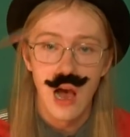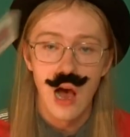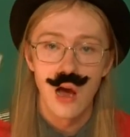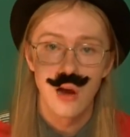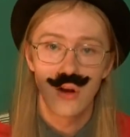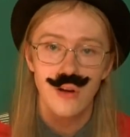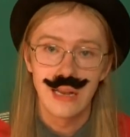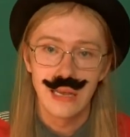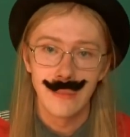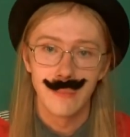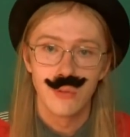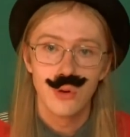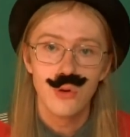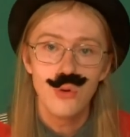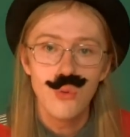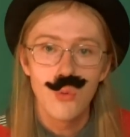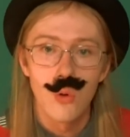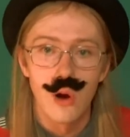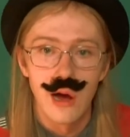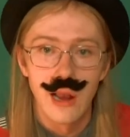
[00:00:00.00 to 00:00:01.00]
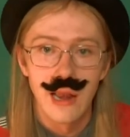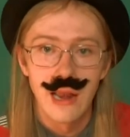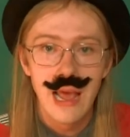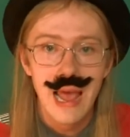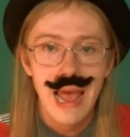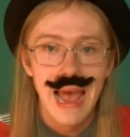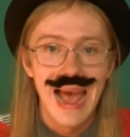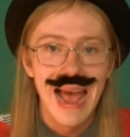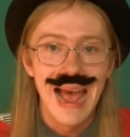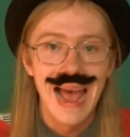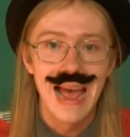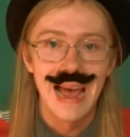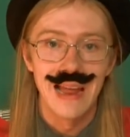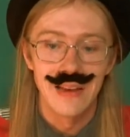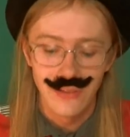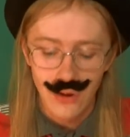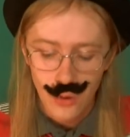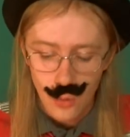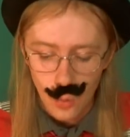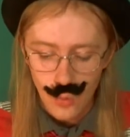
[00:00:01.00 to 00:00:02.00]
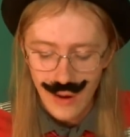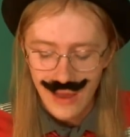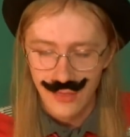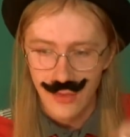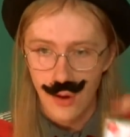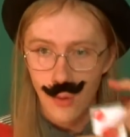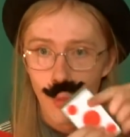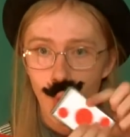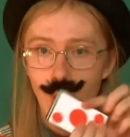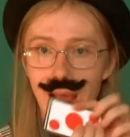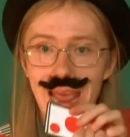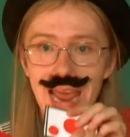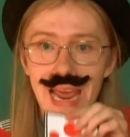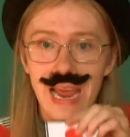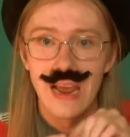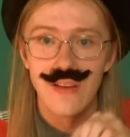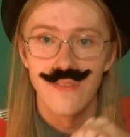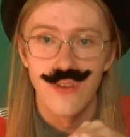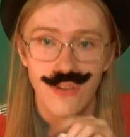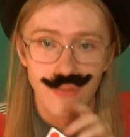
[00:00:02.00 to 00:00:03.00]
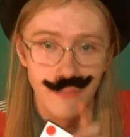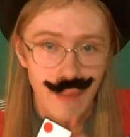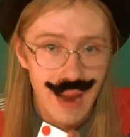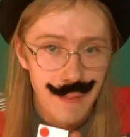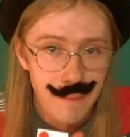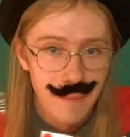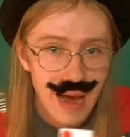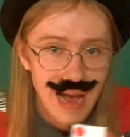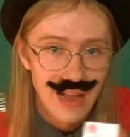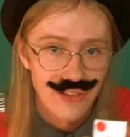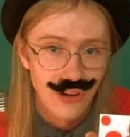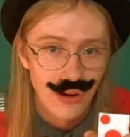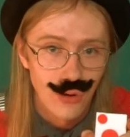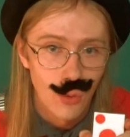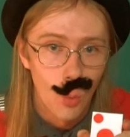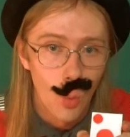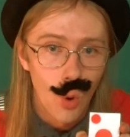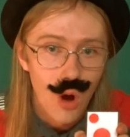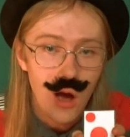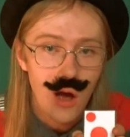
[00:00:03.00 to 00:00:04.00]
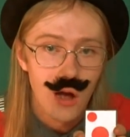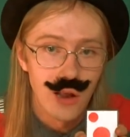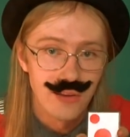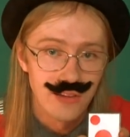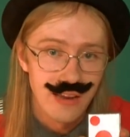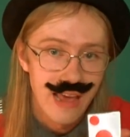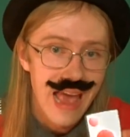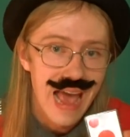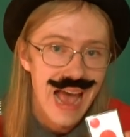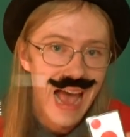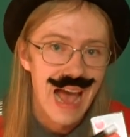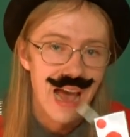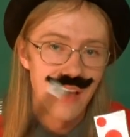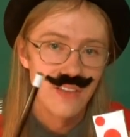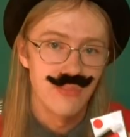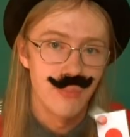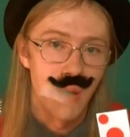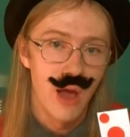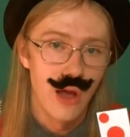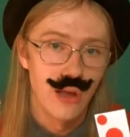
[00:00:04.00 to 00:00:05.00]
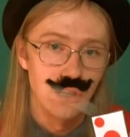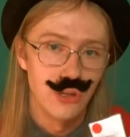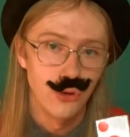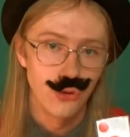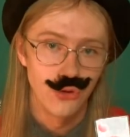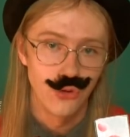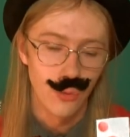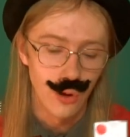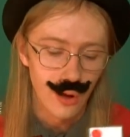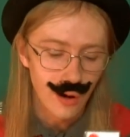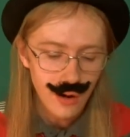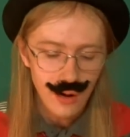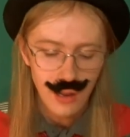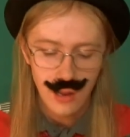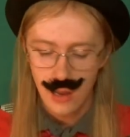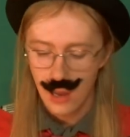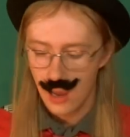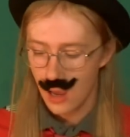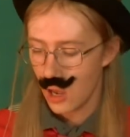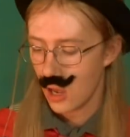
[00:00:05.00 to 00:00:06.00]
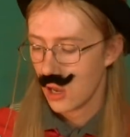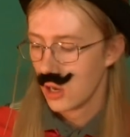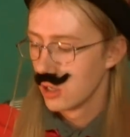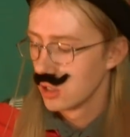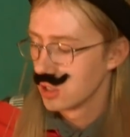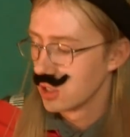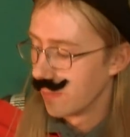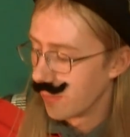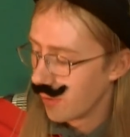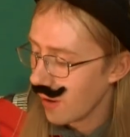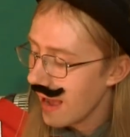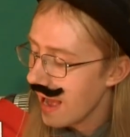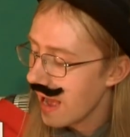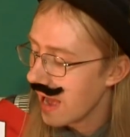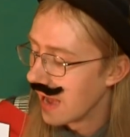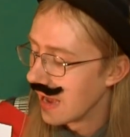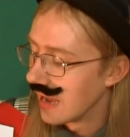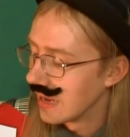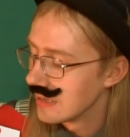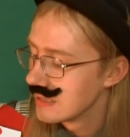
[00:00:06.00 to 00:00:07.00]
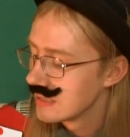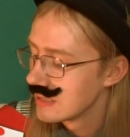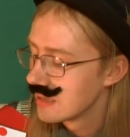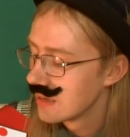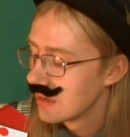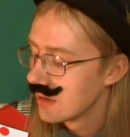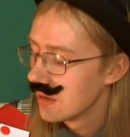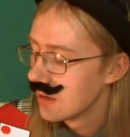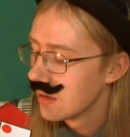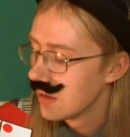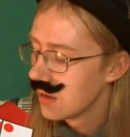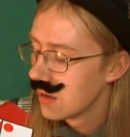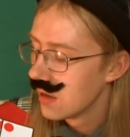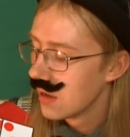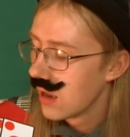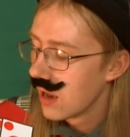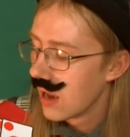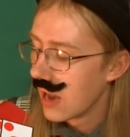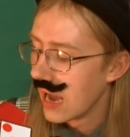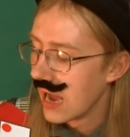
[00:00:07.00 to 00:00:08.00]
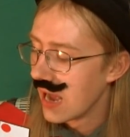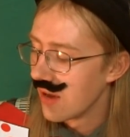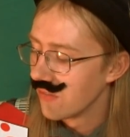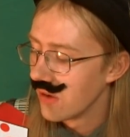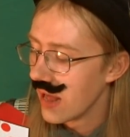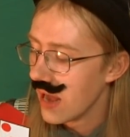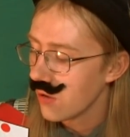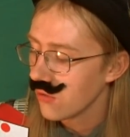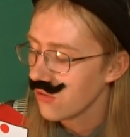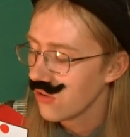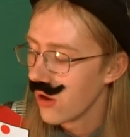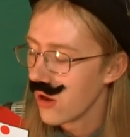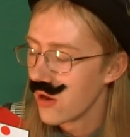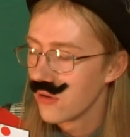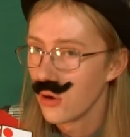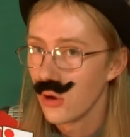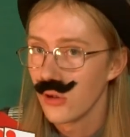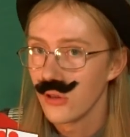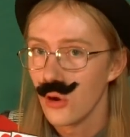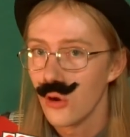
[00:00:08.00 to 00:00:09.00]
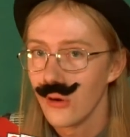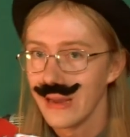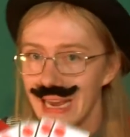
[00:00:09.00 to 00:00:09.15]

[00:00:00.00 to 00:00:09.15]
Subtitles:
ugly blue one, and with a wave of my magic wand, as per usual, surprise, I have now turned all your